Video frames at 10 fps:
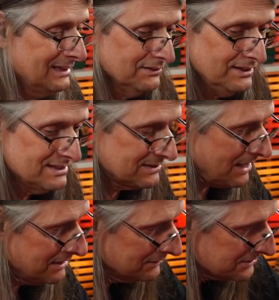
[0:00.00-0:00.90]
at least
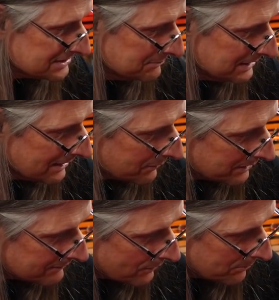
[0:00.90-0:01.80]
it looks to me like we
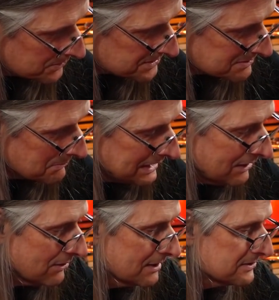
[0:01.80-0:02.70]
have almost as many
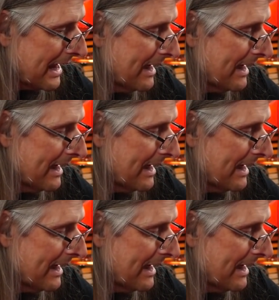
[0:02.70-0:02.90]
cards